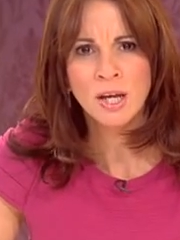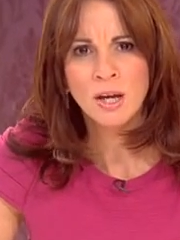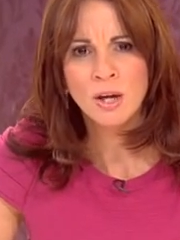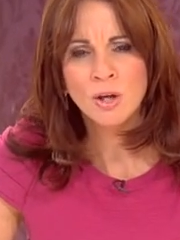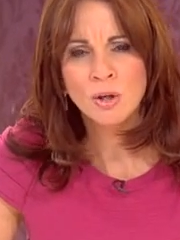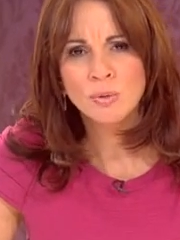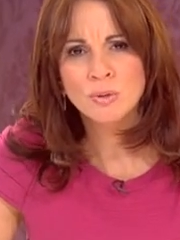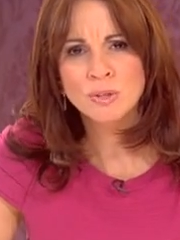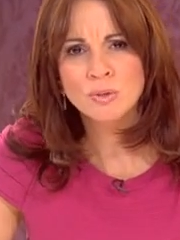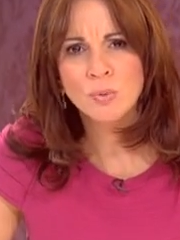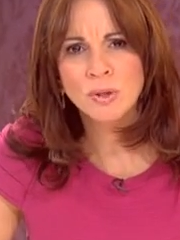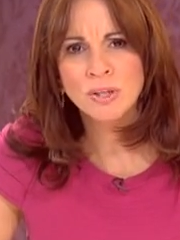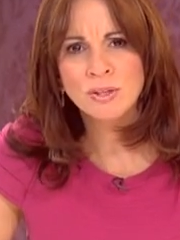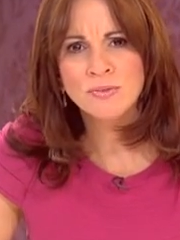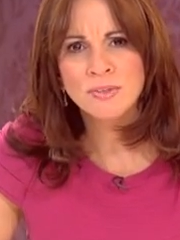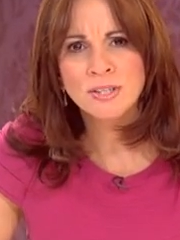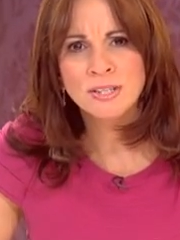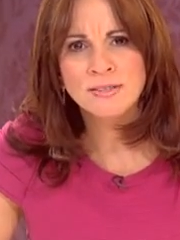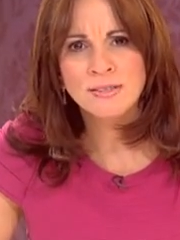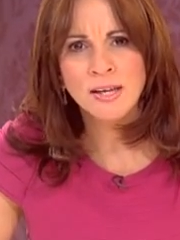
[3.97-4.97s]
who was one of
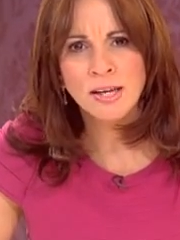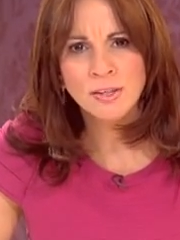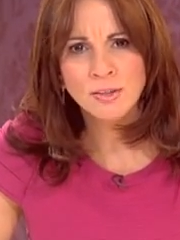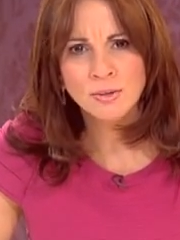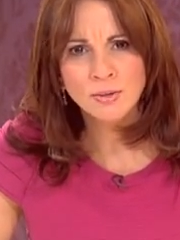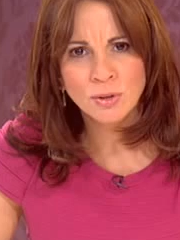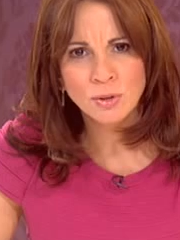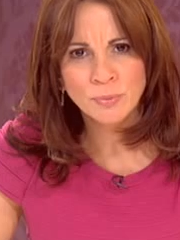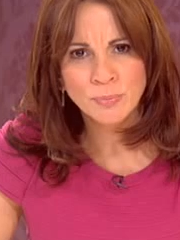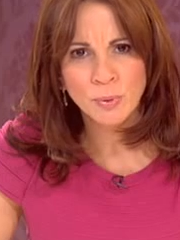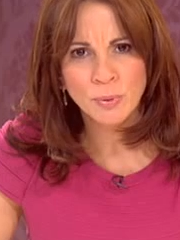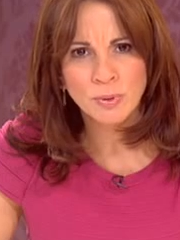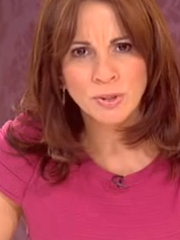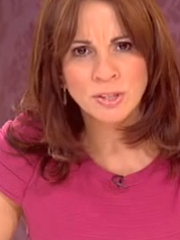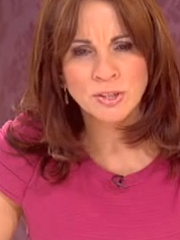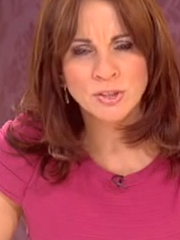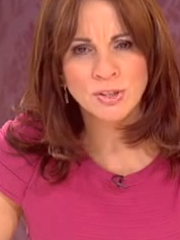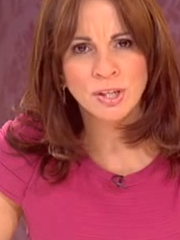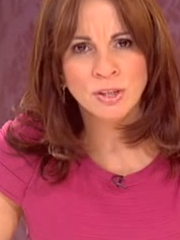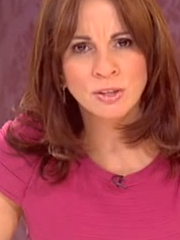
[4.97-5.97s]
the 10-year-old boys
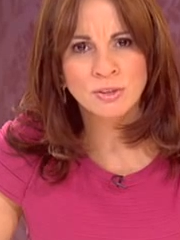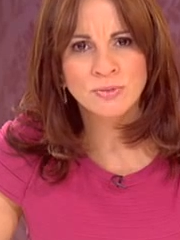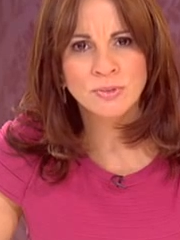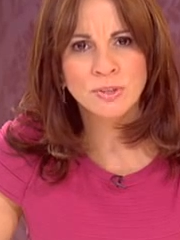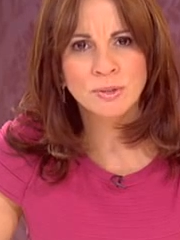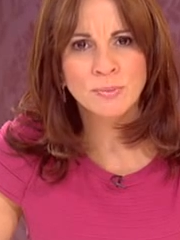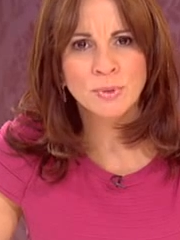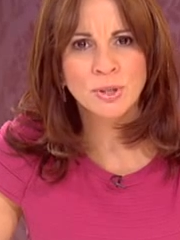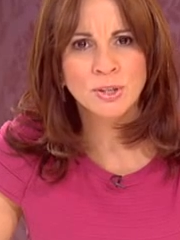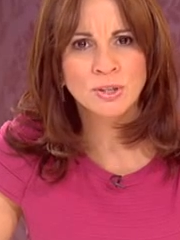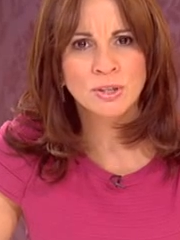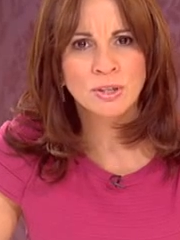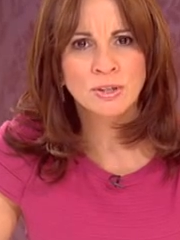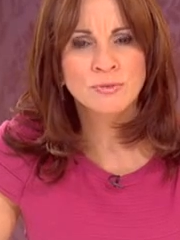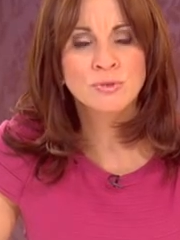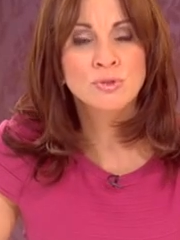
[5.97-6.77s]
jailed for the murder of